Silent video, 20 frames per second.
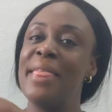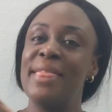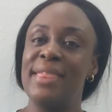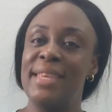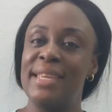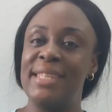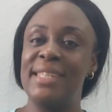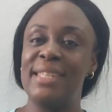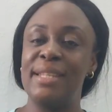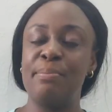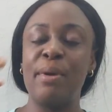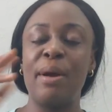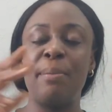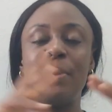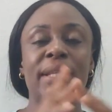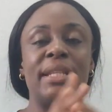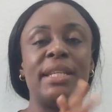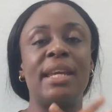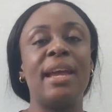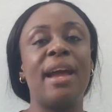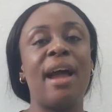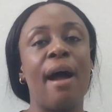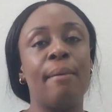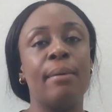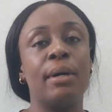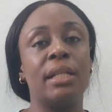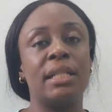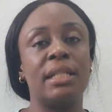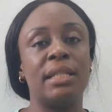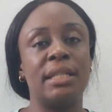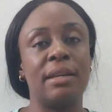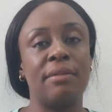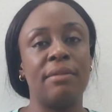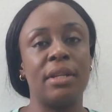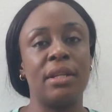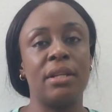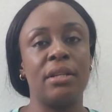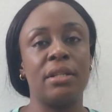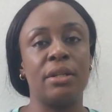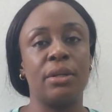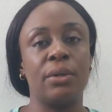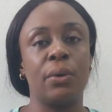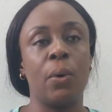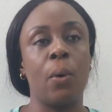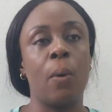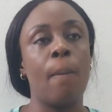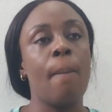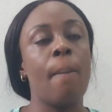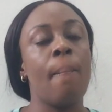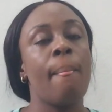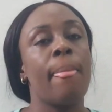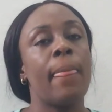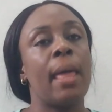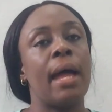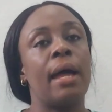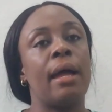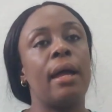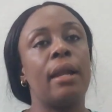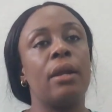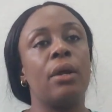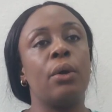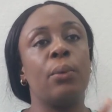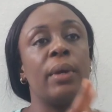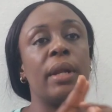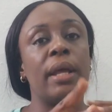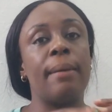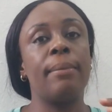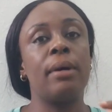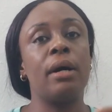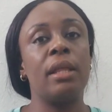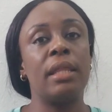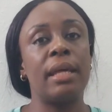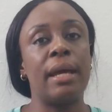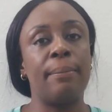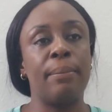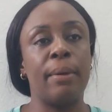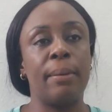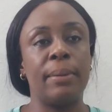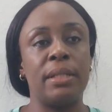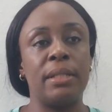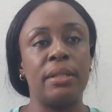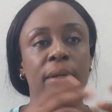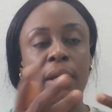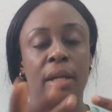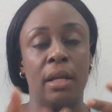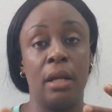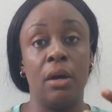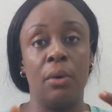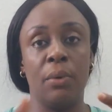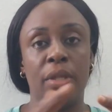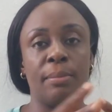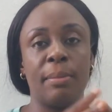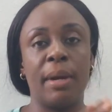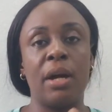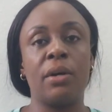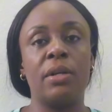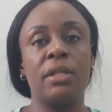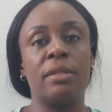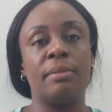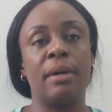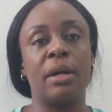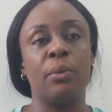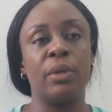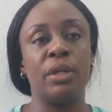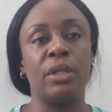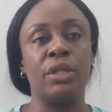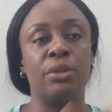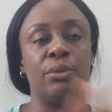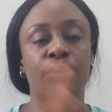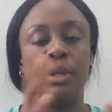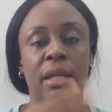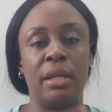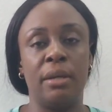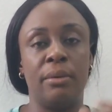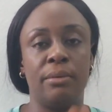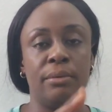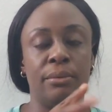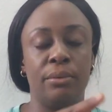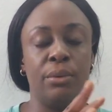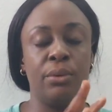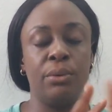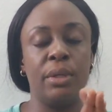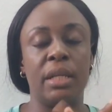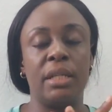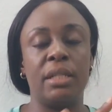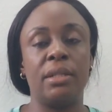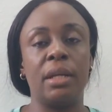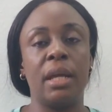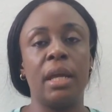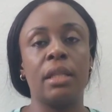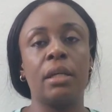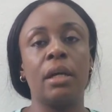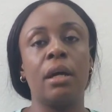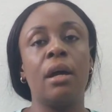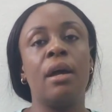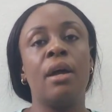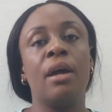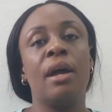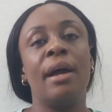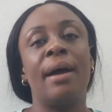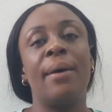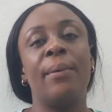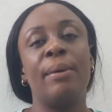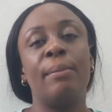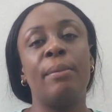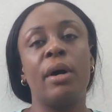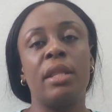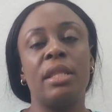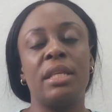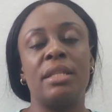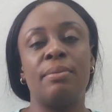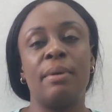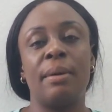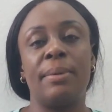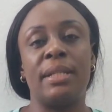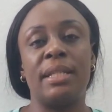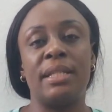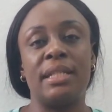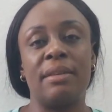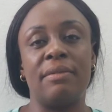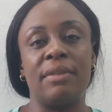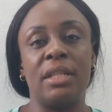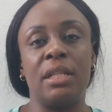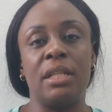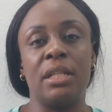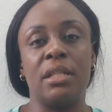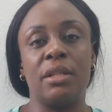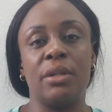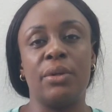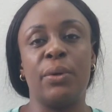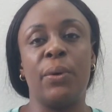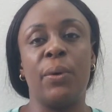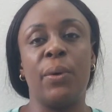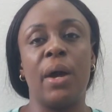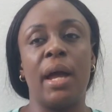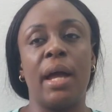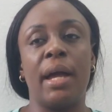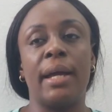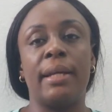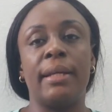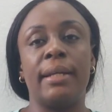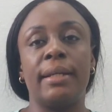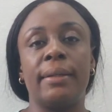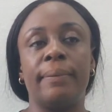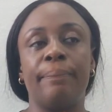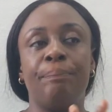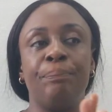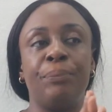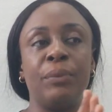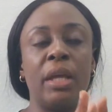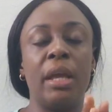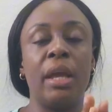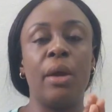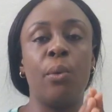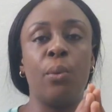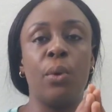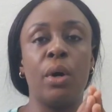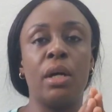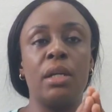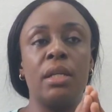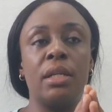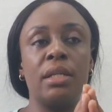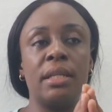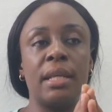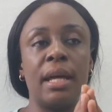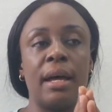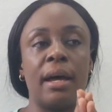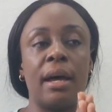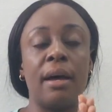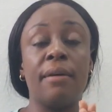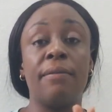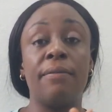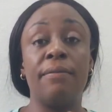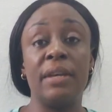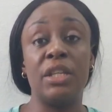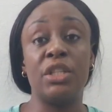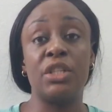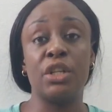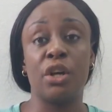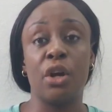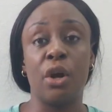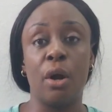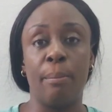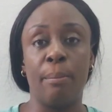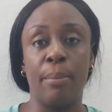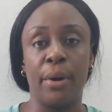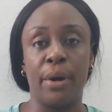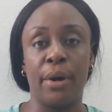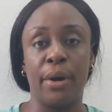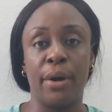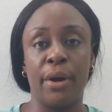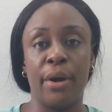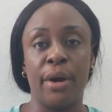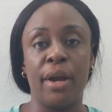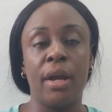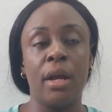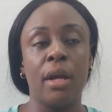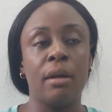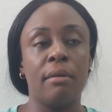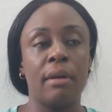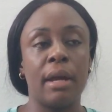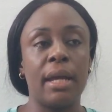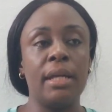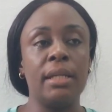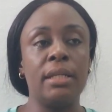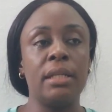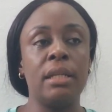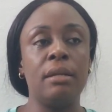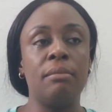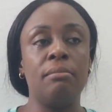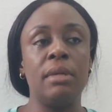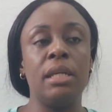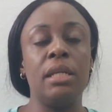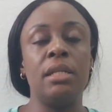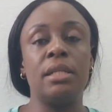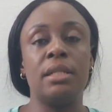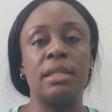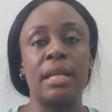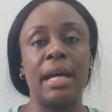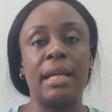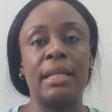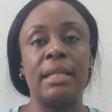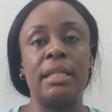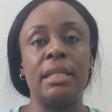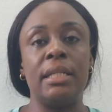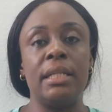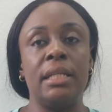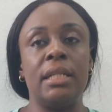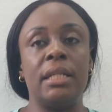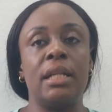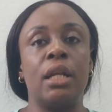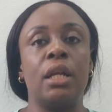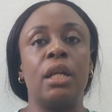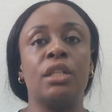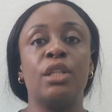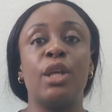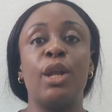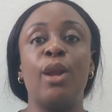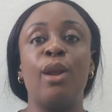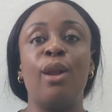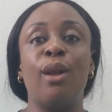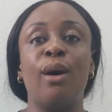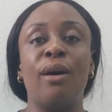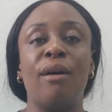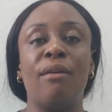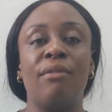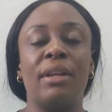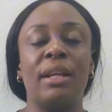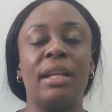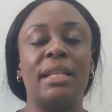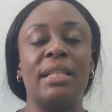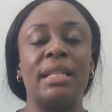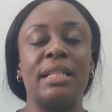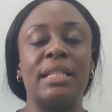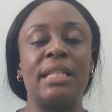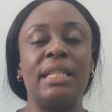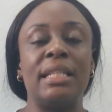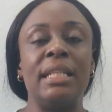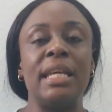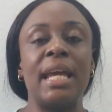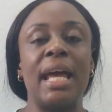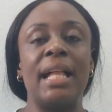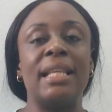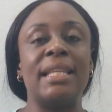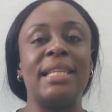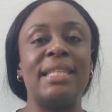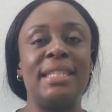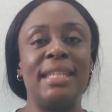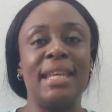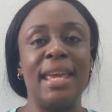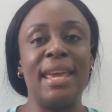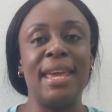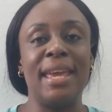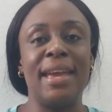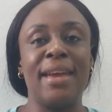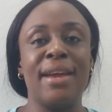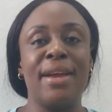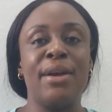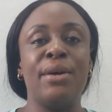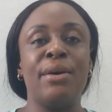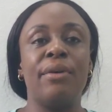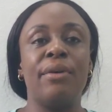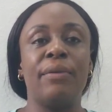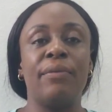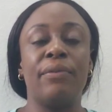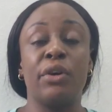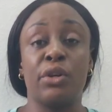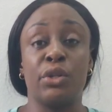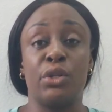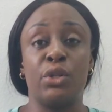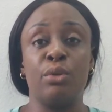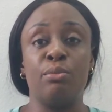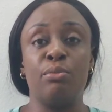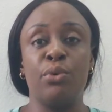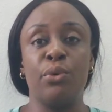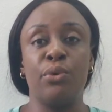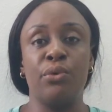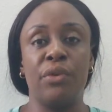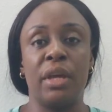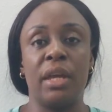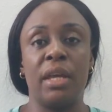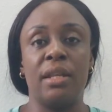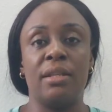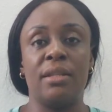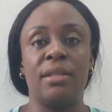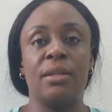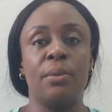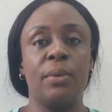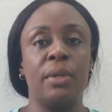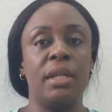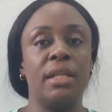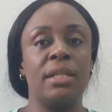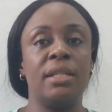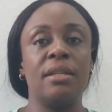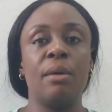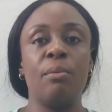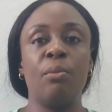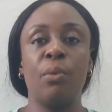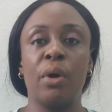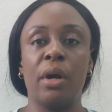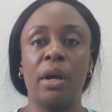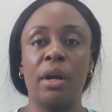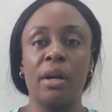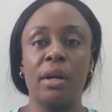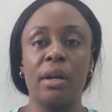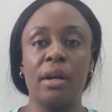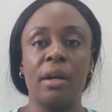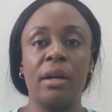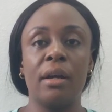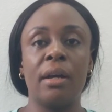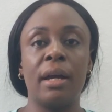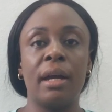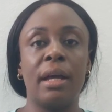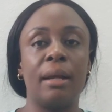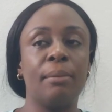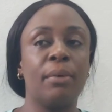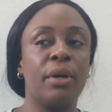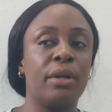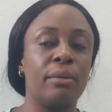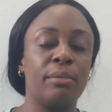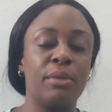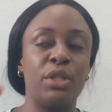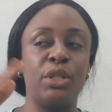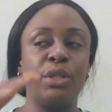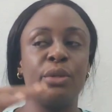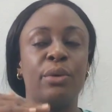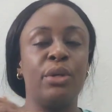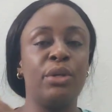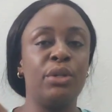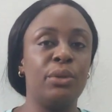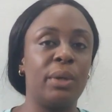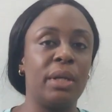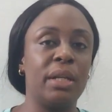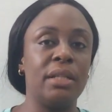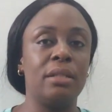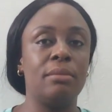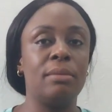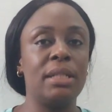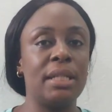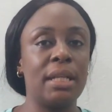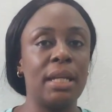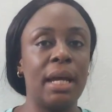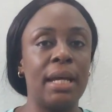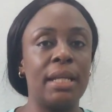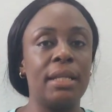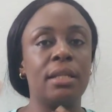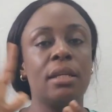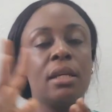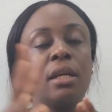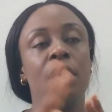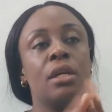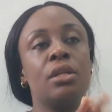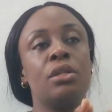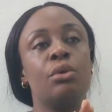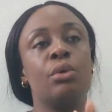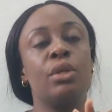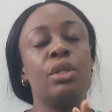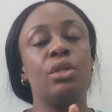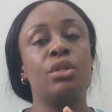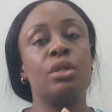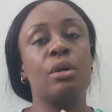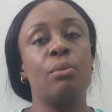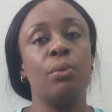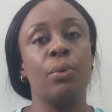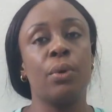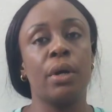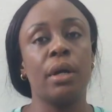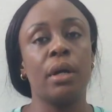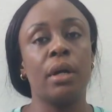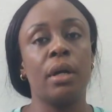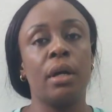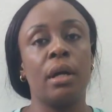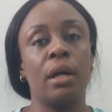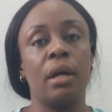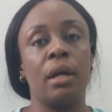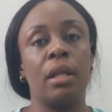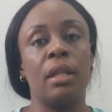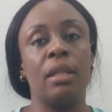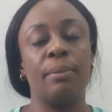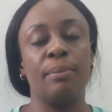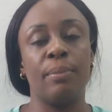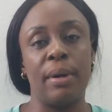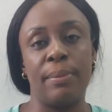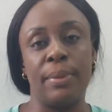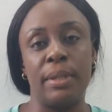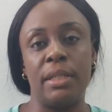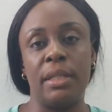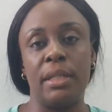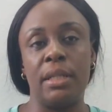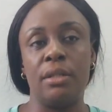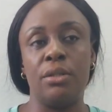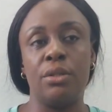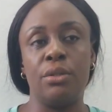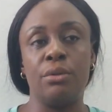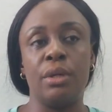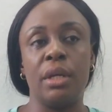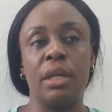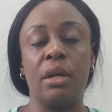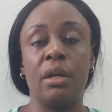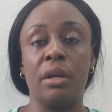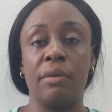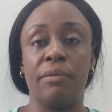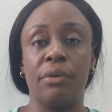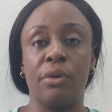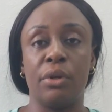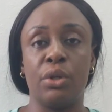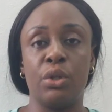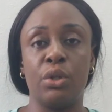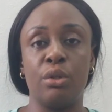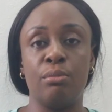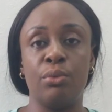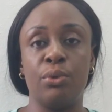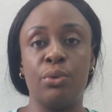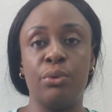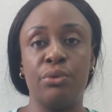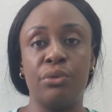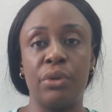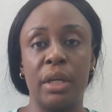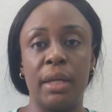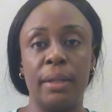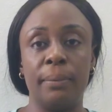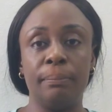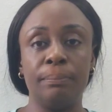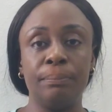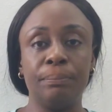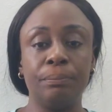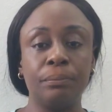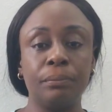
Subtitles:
This is a property. I bought it 7 years ago. And when I bought that property, along with my husband, we do this together. We bought this property 7 years ago, and it was a fixer-upper, right? It means that it needed a lot of love, a lot of TLC for us to move in. So we did some work, and I'm going to be showing you a little bit of that. So we did some work on the property in order for us to move in.